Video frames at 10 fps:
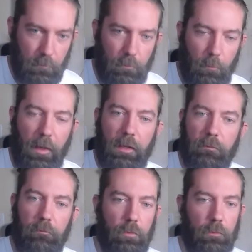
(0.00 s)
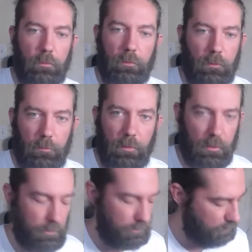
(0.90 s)
Back and forth with the pick.
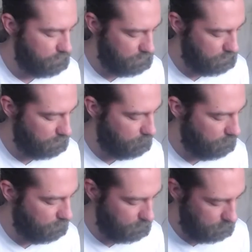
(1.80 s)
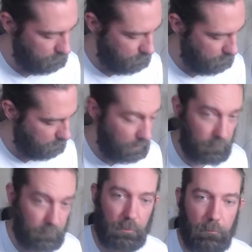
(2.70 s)
I was changing the form there a little bit on
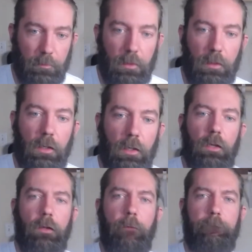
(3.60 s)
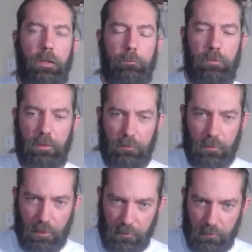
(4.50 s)
accident, but you get the
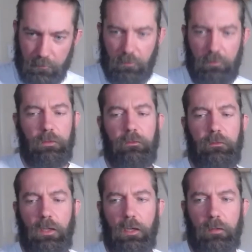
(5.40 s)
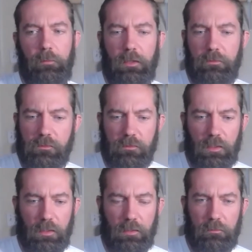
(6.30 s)
idea. So this
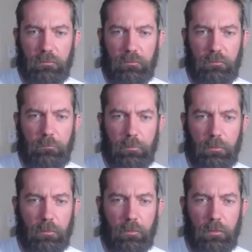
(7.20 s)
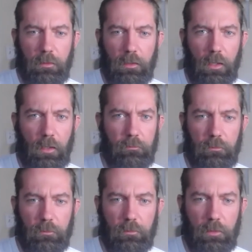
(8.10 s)
exercise, super
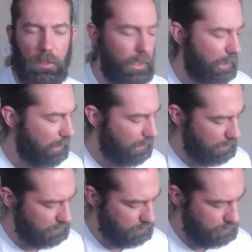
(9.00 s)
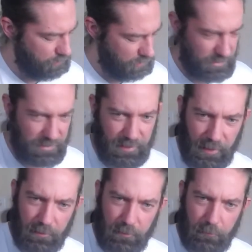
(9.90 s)
helpful. And I encourage you to stay in
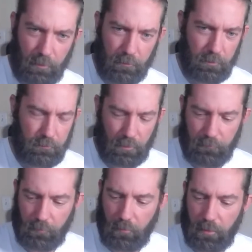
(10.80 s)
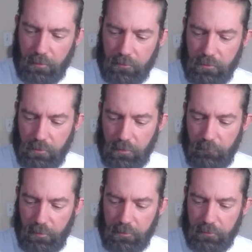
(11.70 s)
this part of the guitar for a while, because you can
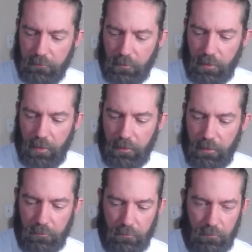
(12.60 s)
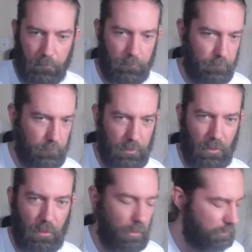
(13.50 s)
eventually start adding you can
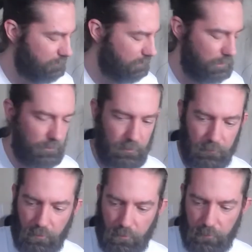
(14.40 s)
always add these chords.